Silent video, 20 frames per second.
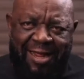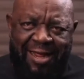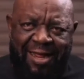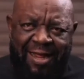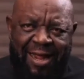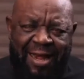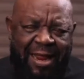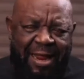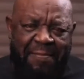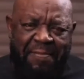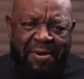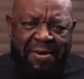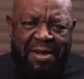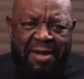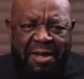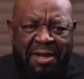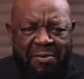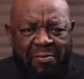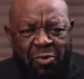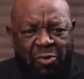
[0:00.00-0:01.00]
And
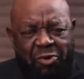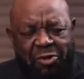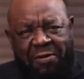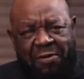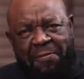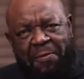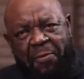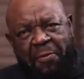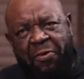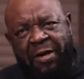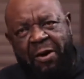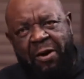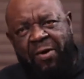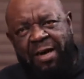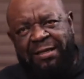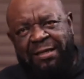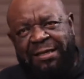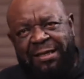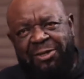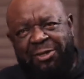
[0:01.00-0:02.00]
apparently most of the people that
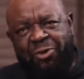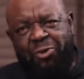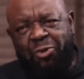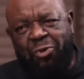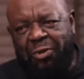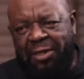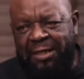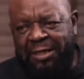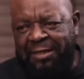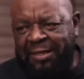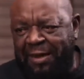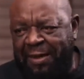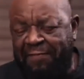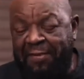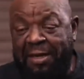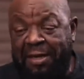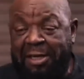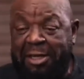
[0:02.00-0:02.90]
wanted to intervene,